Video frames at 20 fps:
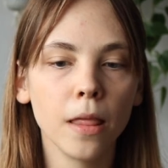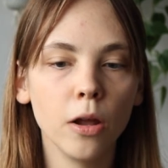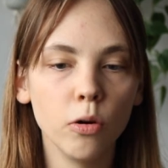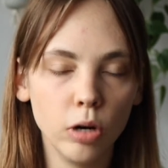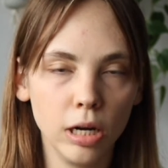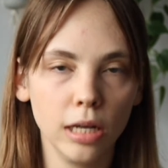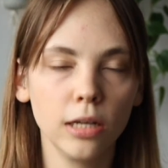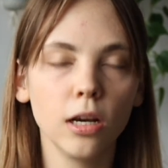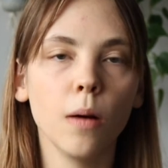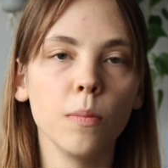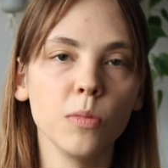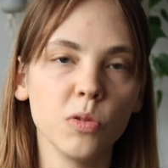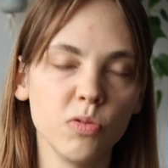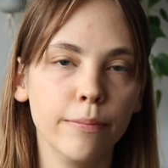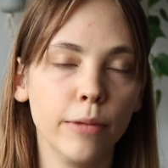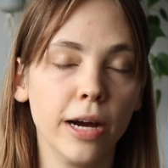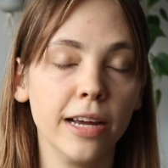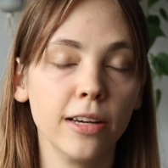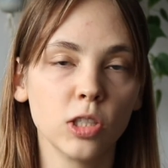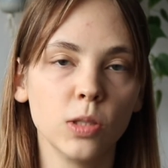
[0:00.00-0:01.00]
really comes
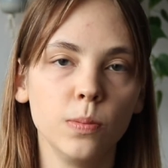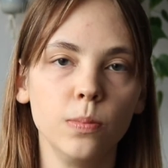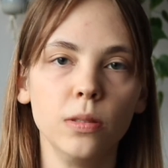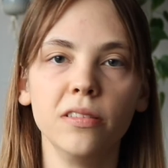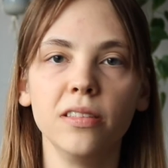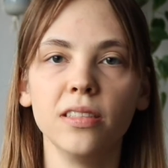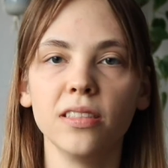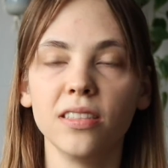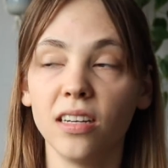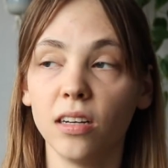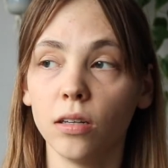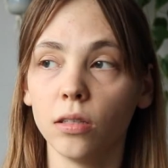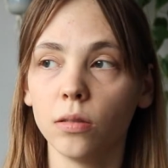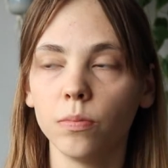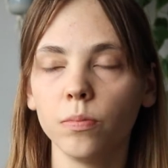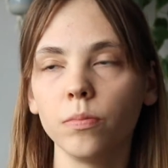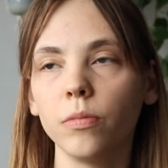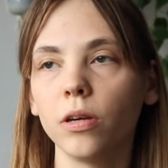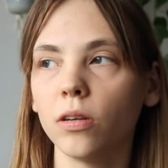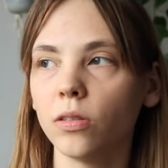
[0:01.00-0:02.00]
from my experience
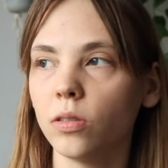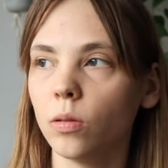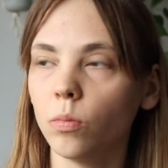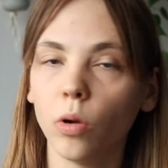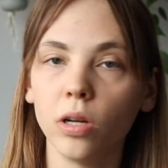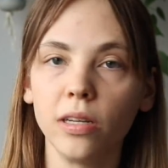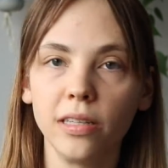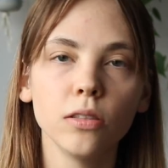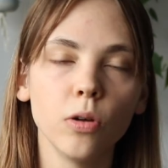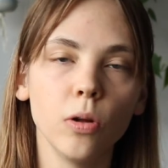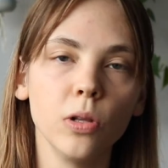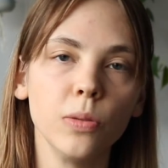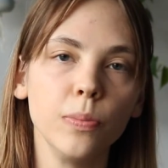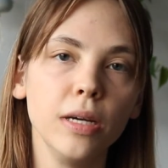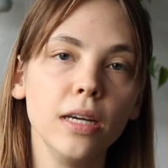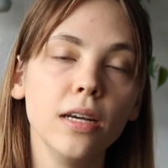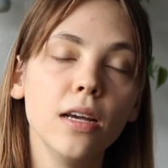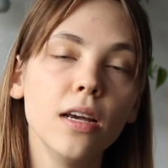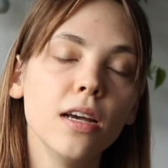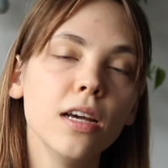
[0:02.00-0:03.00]
and because somebody told
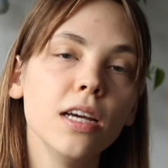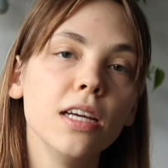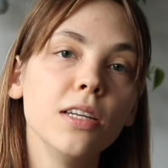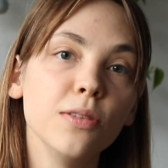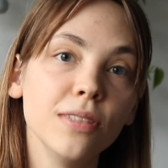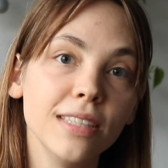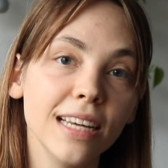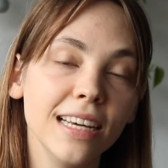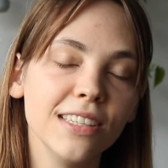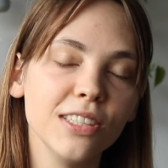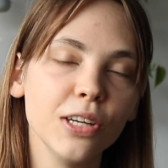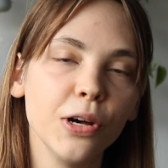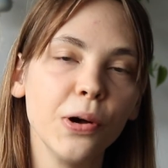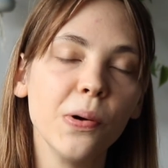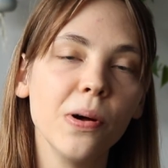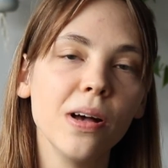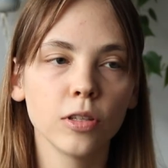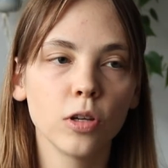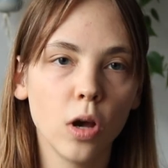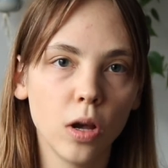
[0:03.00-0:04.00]
me to say
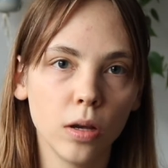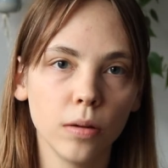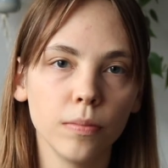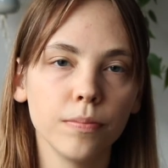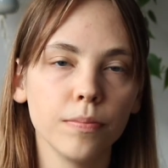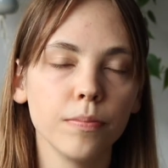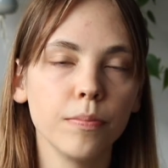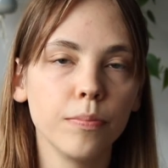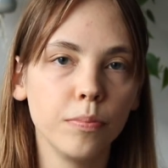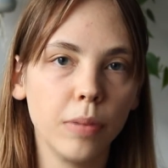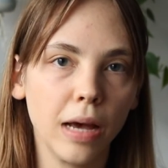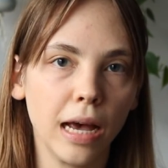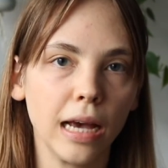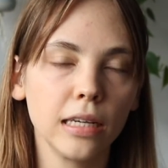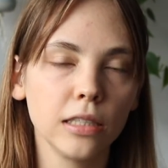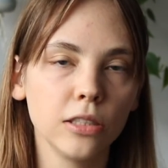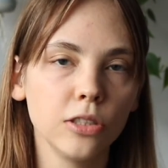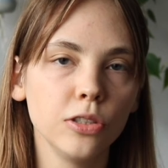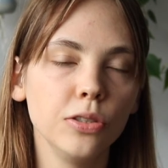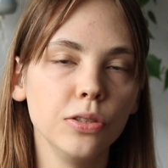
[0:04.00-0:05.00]
so. Going
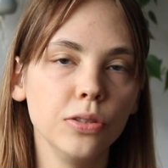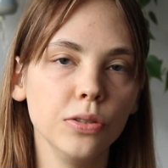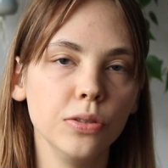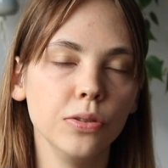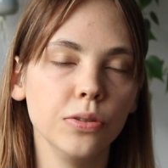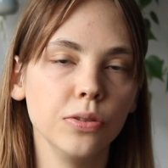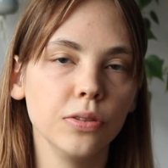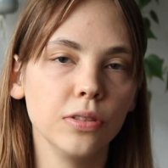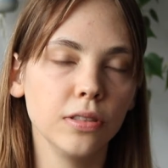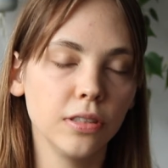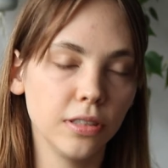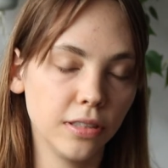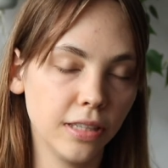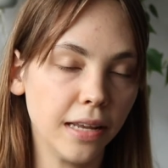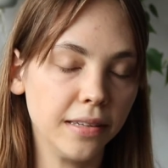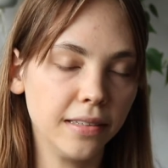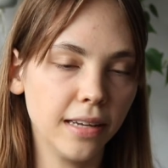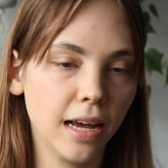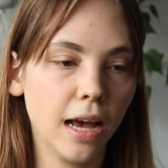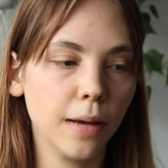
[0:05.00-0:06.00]
back to the
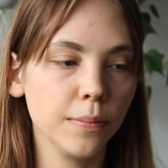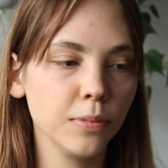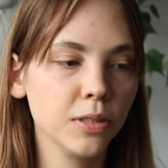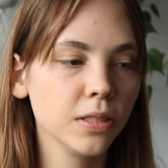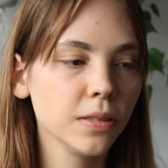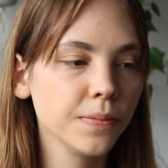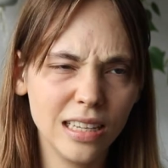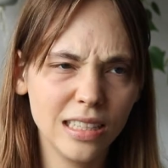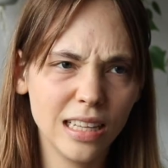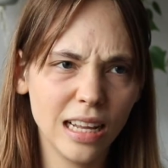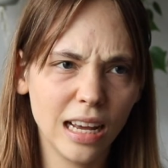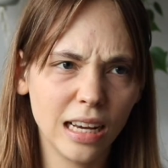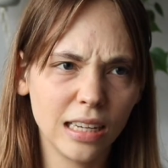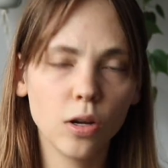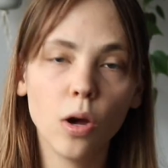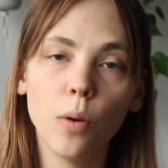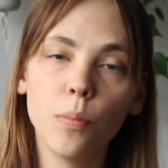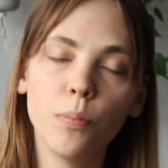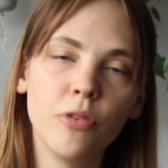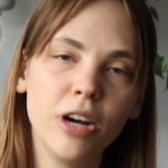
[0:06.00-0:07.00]
Dent Tabs, it's like
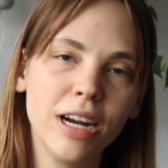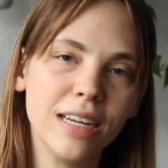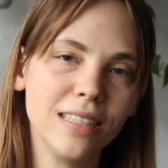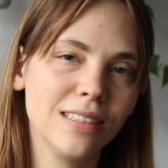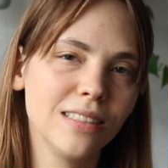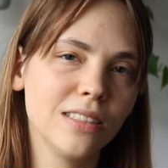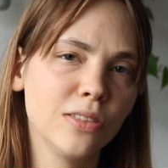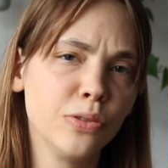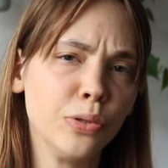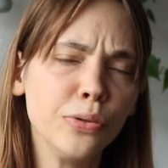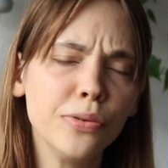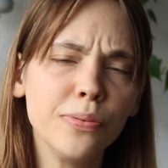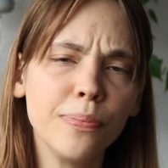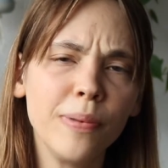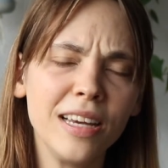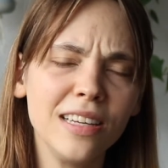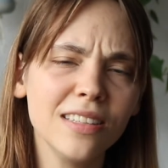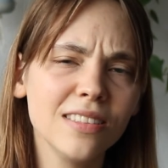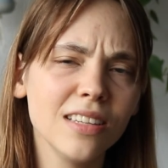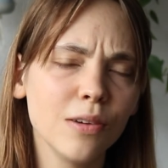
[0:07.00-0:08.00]
compressed
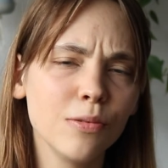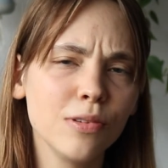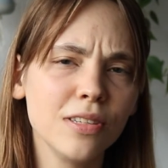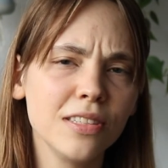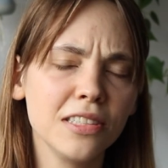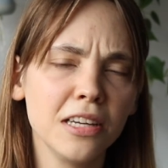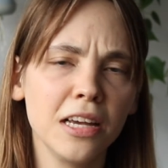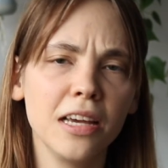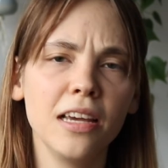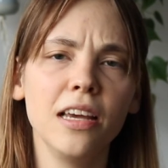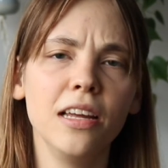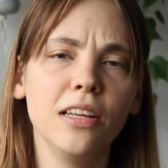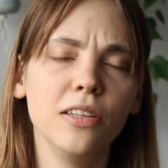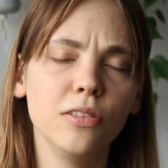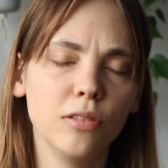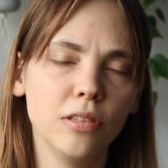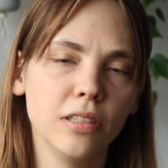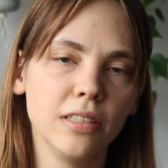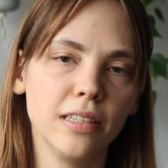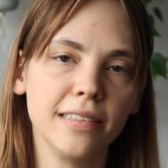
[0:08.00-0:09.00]
toothpaste, I would say,
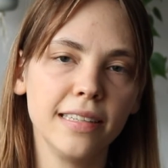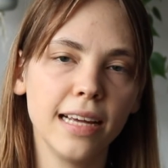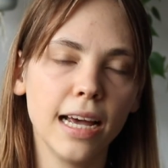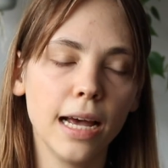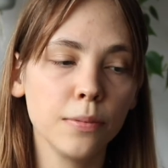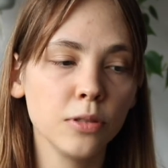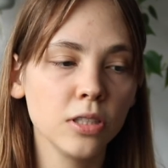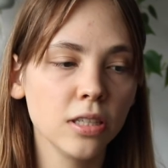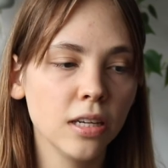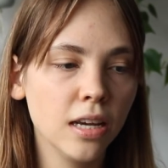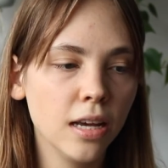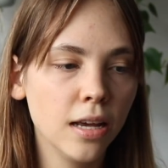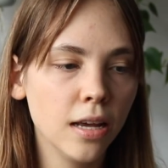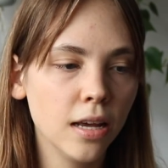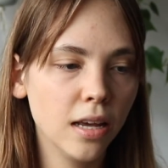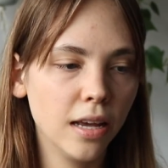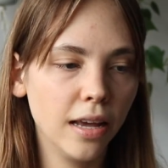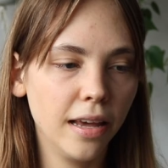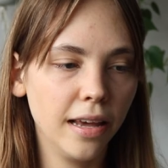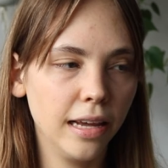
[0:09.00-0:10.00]
into little tabs,
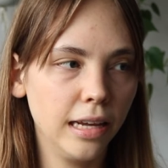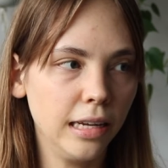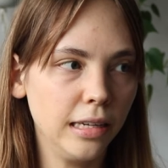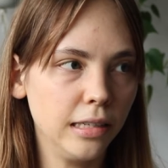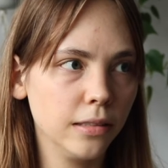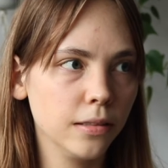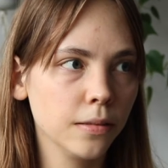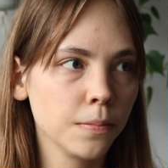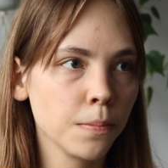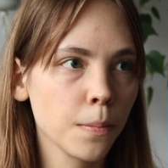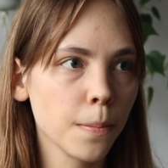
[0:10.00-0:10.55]
and